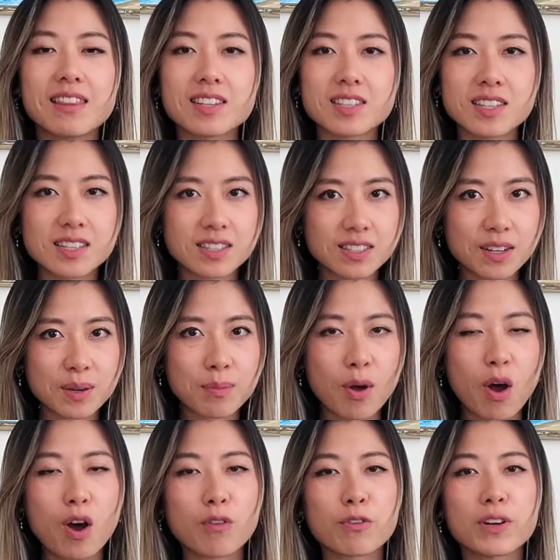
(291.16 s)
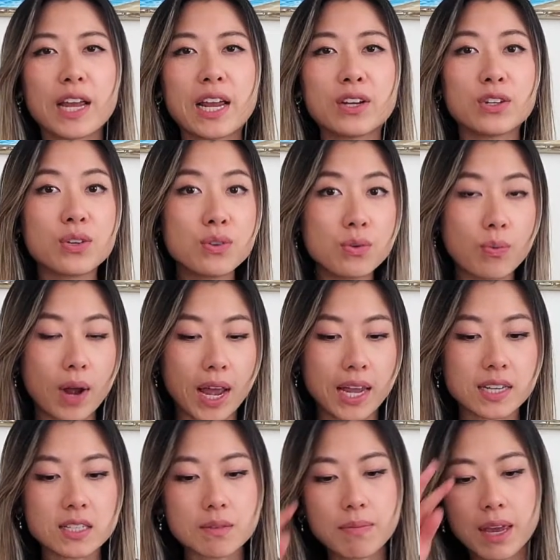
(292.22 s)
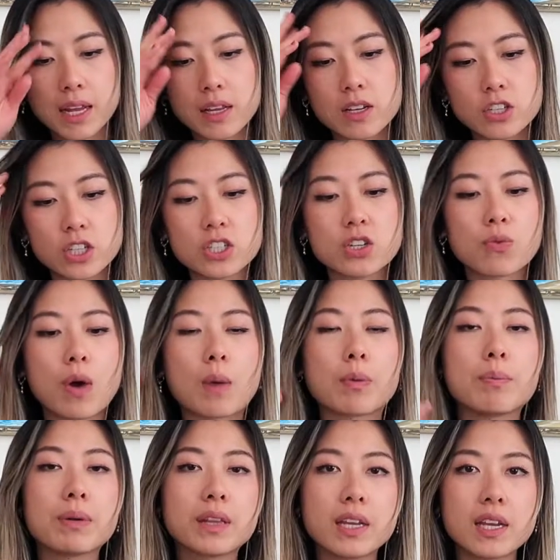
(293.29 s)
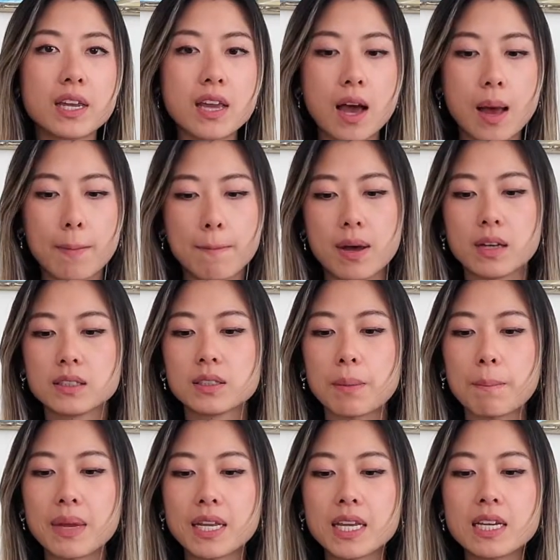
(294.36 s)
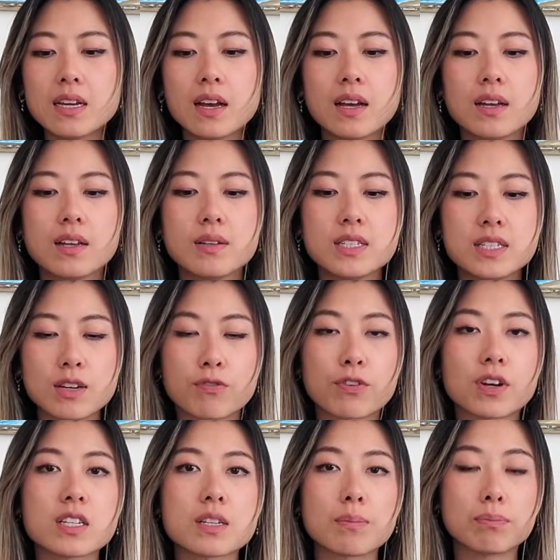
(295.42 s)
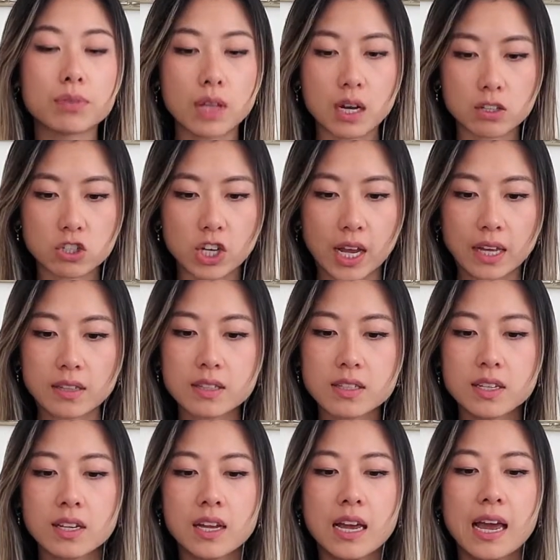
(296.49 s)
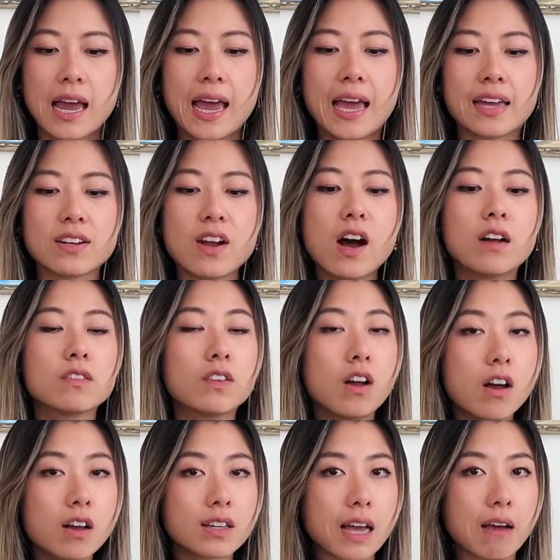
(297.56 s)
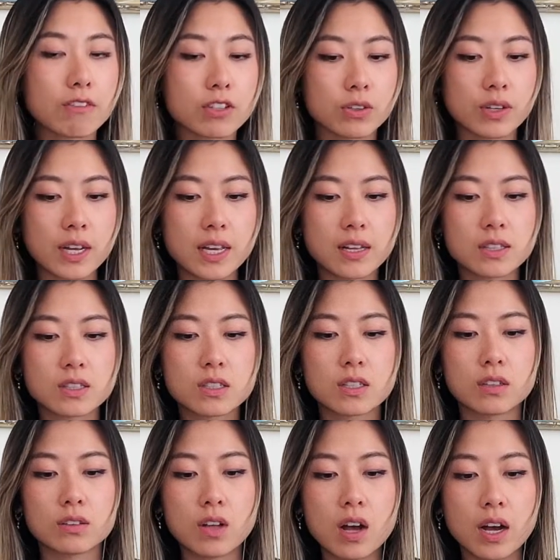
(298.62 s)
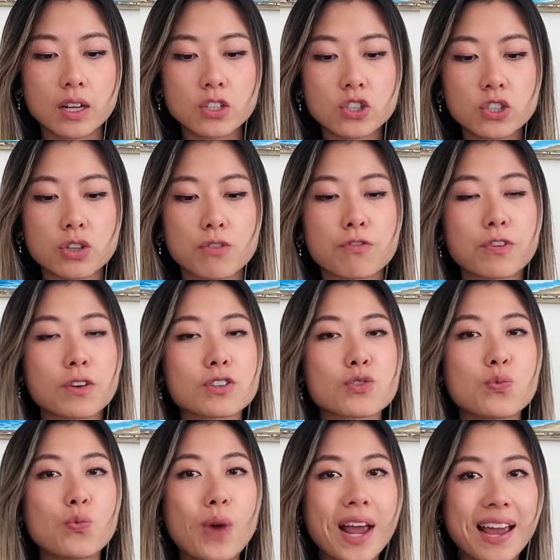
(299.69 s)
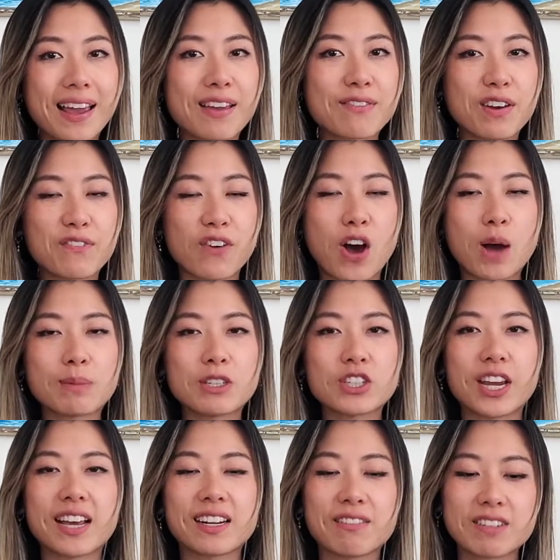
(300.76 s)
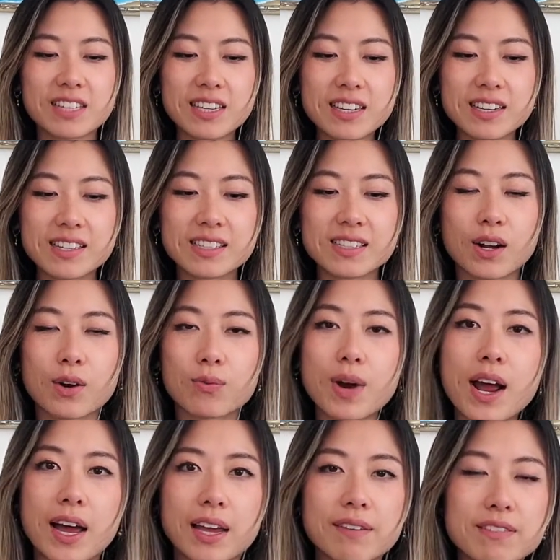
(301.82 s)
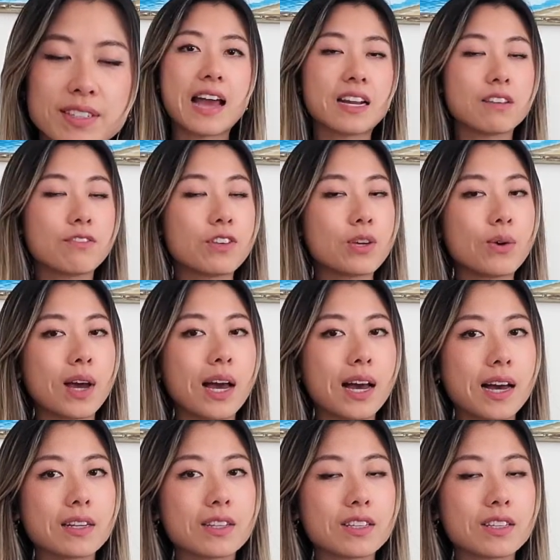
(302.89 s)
system offered a new way to manage interoperability among many different blockchains, And not long after its launch, the first wave of omnichain NFTs arrived. And if you had